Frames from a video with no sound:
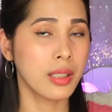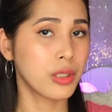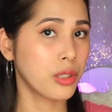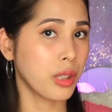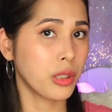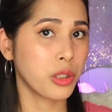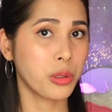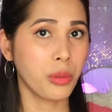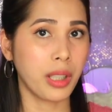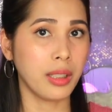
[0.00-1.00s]
it's not
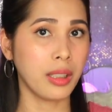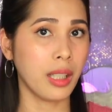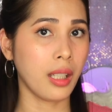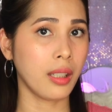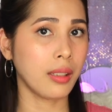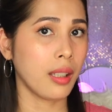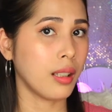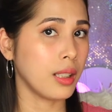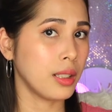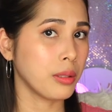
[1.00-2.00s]
straight yet
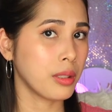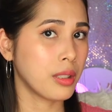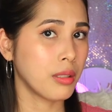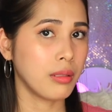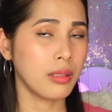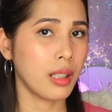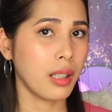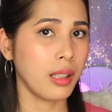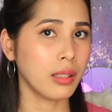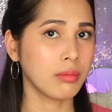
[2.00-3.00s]
and it looks so
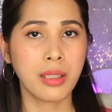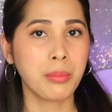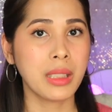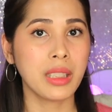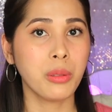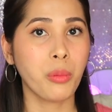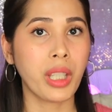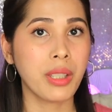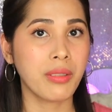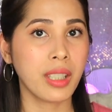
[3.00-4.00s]
like it's a bit
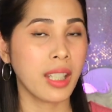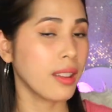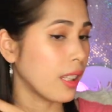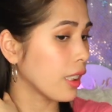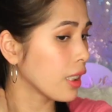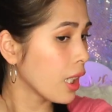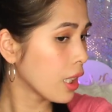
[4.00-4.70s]
wavy I think.